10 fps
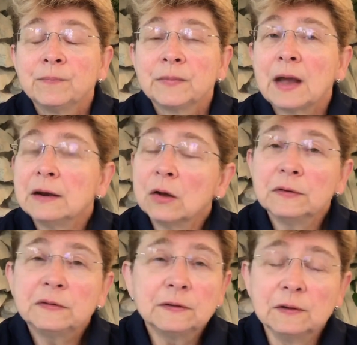I know
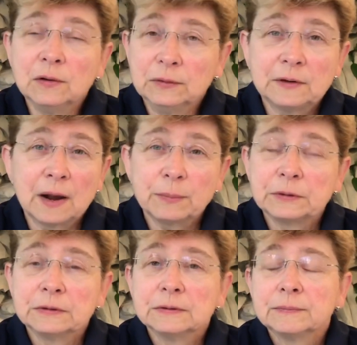this is a new step,
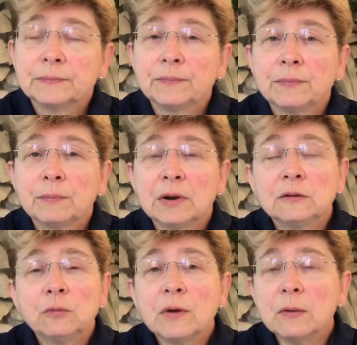but
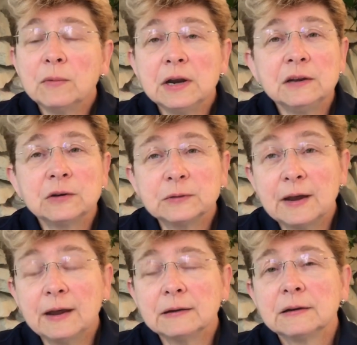it's one that we need to
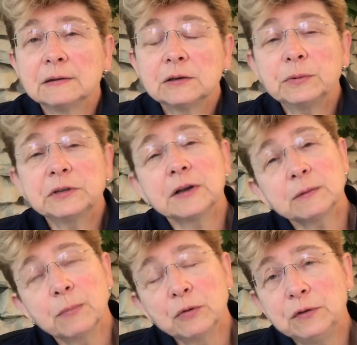take to
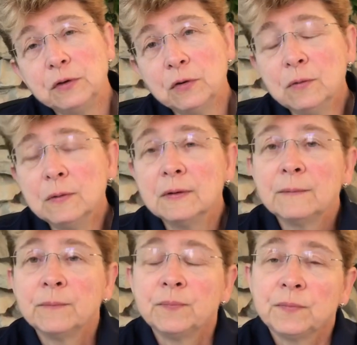protect both you
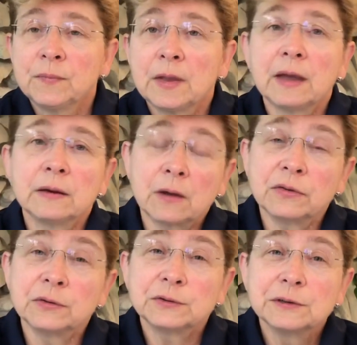and
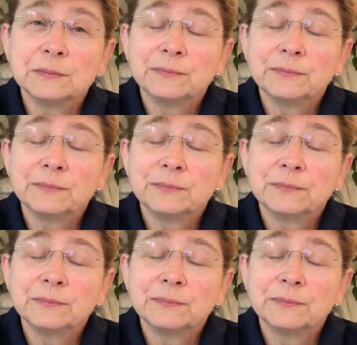others.